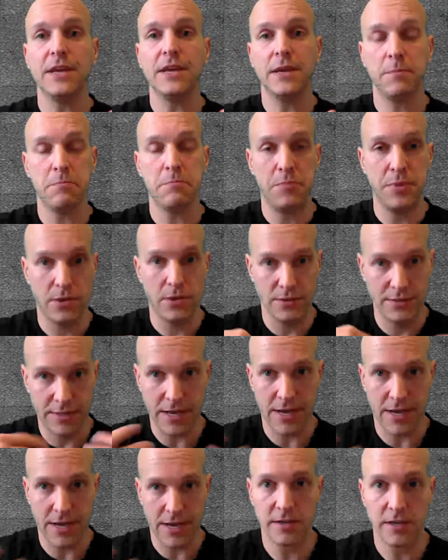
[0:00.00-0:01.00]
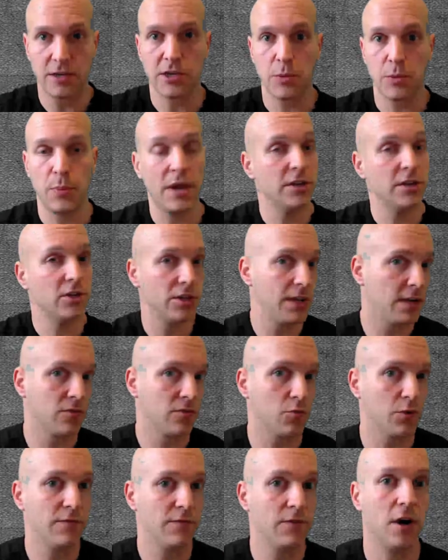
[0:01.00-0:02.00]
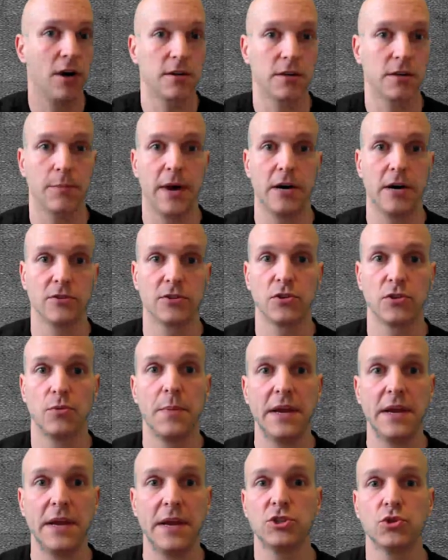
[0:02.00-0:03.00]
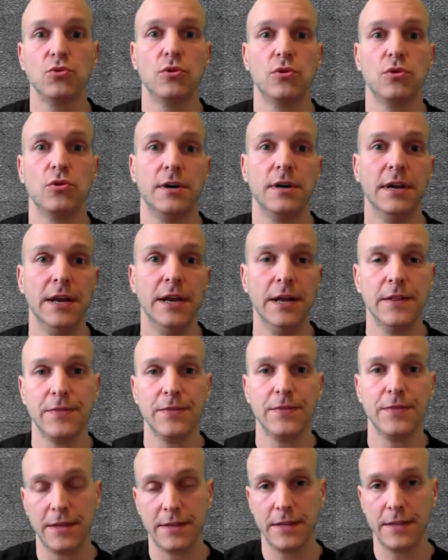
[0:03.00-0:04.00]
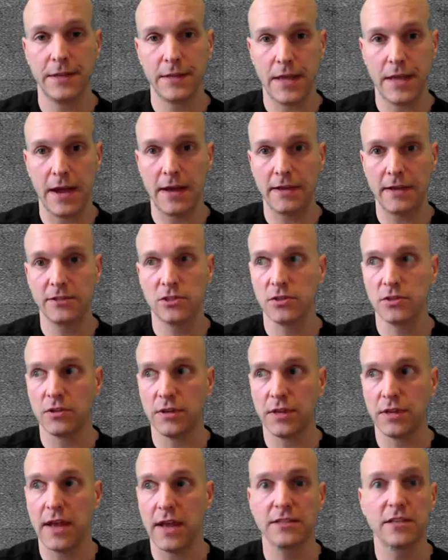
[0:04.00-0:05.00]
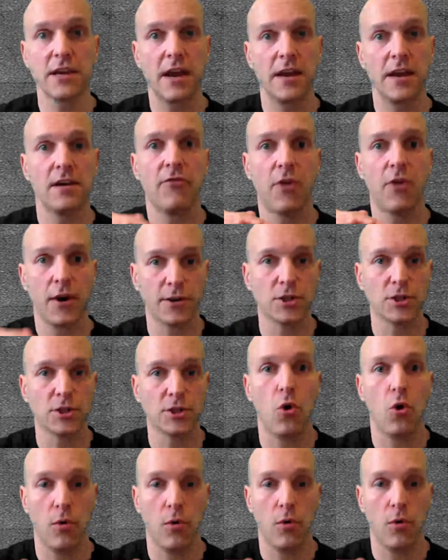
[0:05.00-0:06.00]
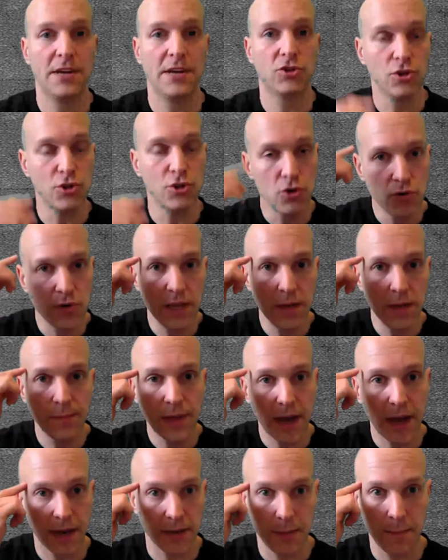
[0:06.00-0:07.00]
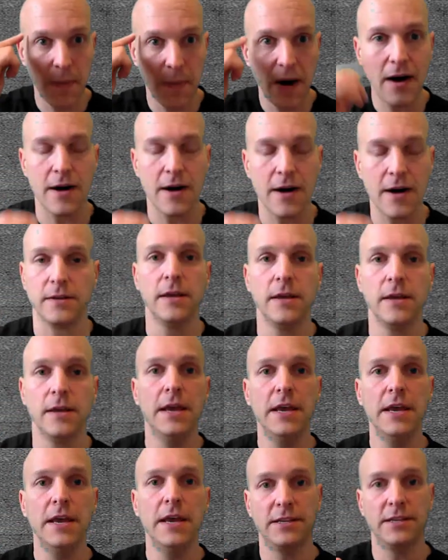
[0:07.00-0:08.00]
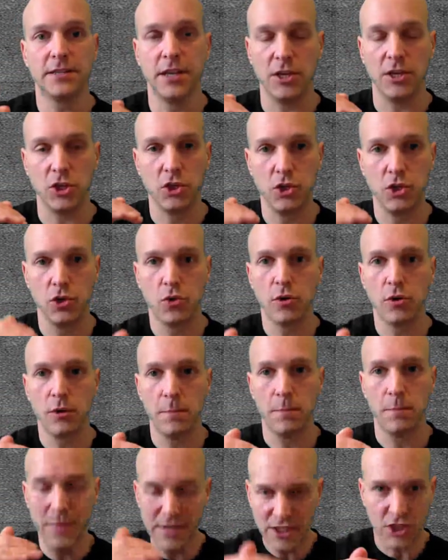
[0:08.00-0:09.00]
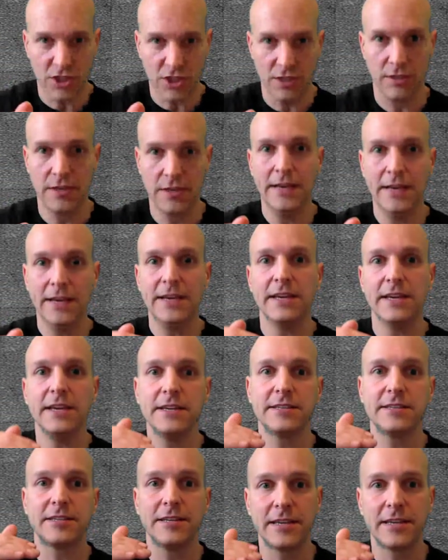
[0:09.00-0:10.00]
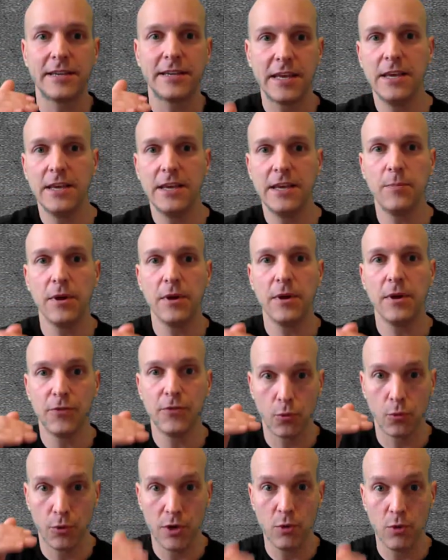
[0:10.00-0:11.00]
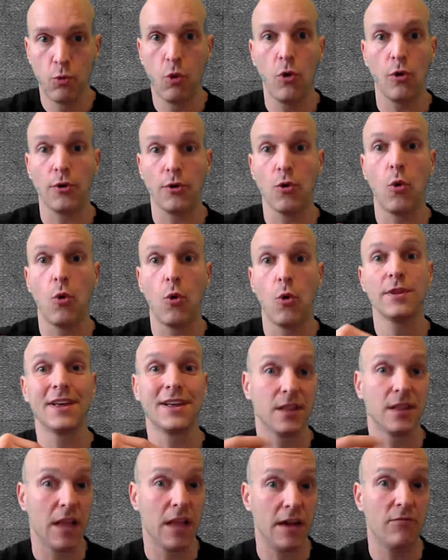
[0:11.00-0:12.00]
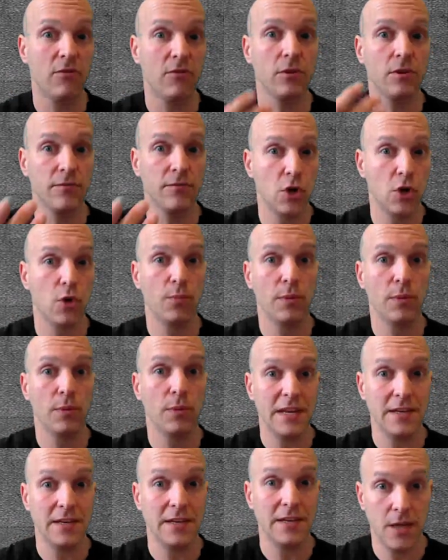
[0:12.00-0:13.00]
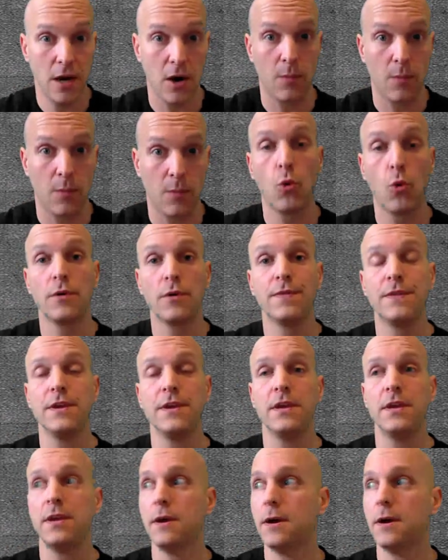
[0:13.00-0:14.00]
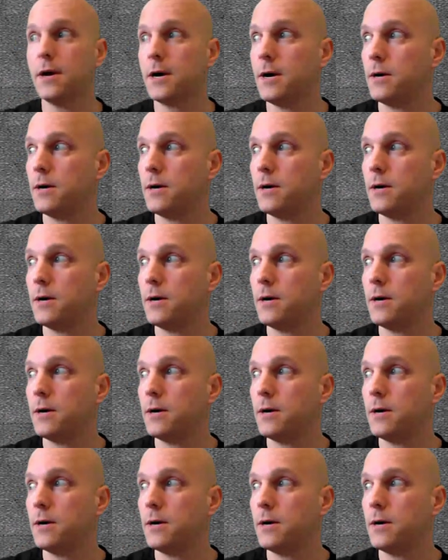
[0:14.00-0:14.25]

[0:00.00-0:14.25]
it builds that anticipation as we've talked about. So make sure that that's kind of our goal. Make sure you keep that in mind, is that your mission is to keep the reward or the level of dopamine dump or the